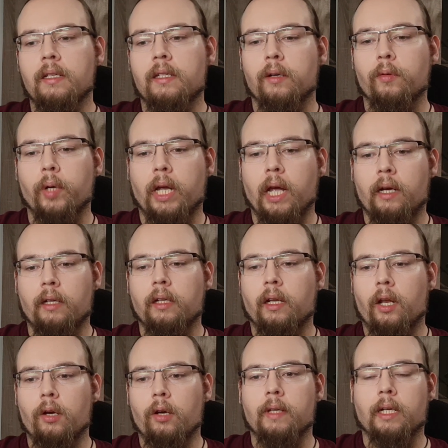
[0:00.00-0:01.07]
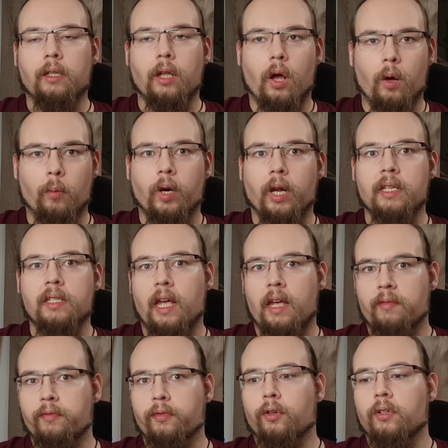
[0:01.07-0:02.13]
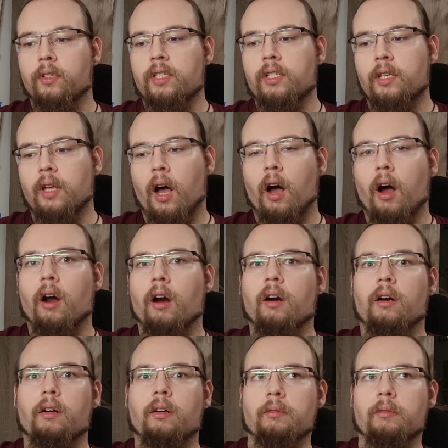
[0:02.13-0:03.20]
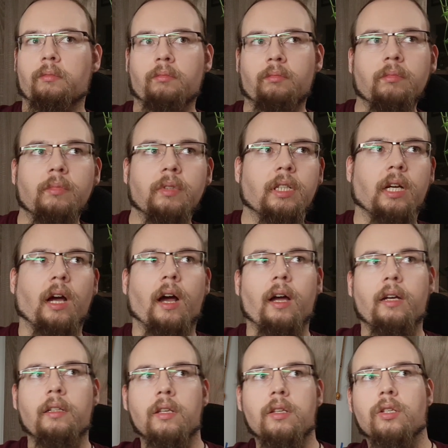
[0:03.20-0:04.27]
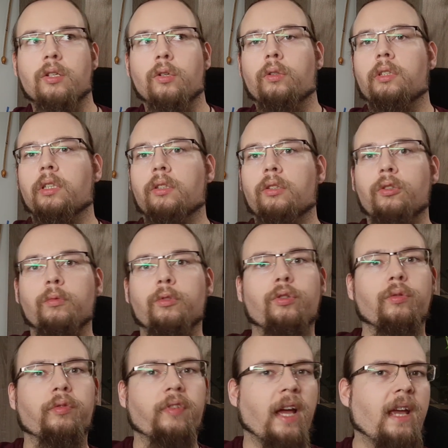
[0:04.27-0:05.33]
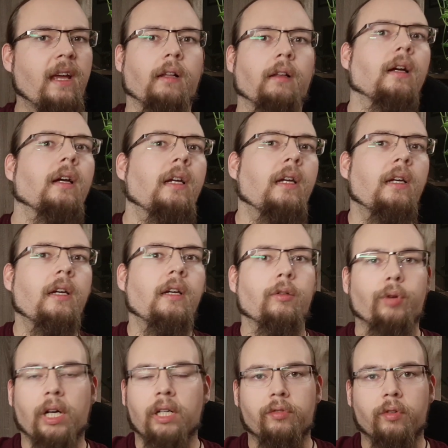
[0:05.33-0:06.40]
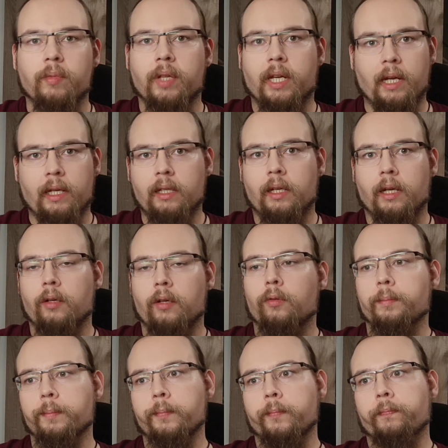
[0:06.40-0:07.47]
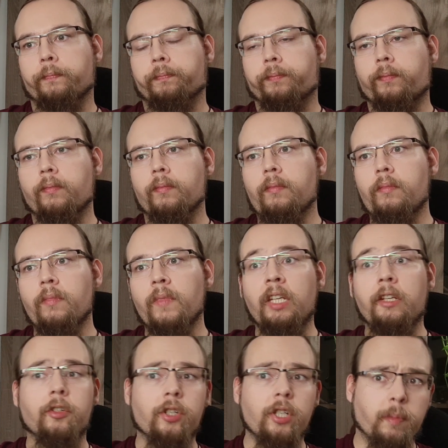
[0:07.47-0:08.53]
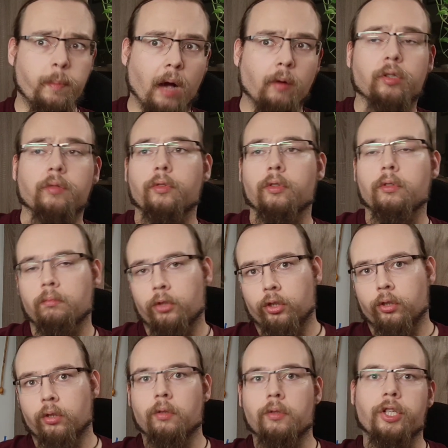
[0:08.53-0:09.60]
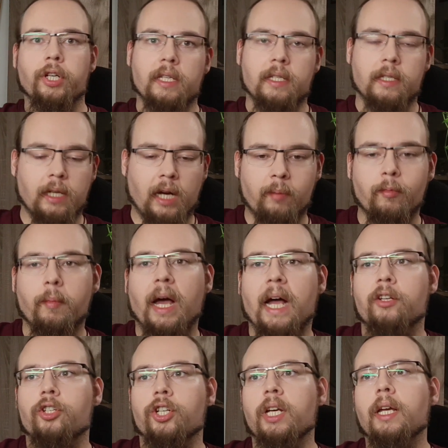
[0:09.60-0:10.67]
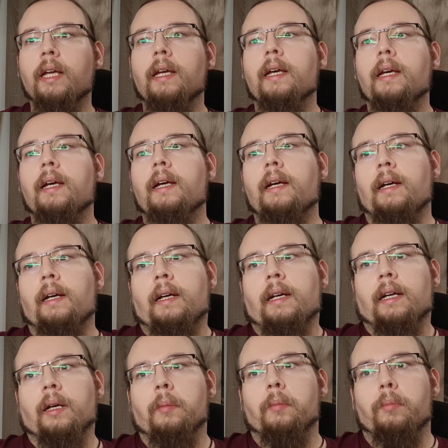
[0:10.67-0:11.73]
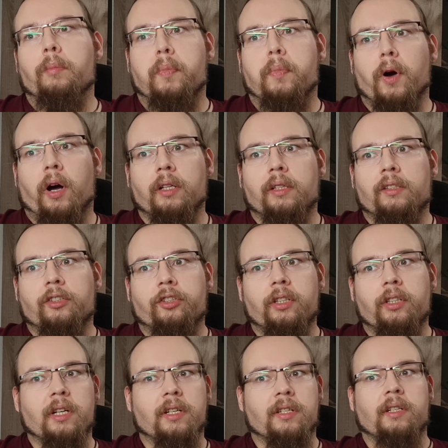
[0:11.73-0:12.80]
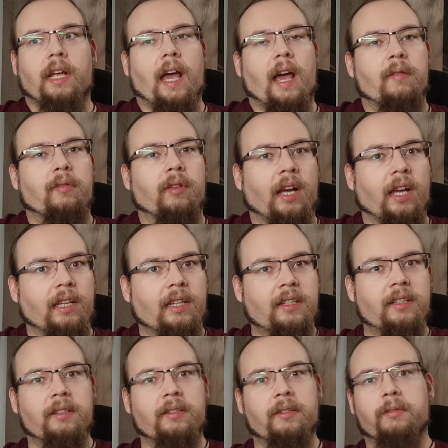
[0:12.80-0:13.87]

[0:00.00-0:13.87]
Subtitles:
so we kind of know that Homura's efforts are kind of sort of doomed to fail right from the get-go. She's powerful, sure, she has time magic, but she doesn't have, like,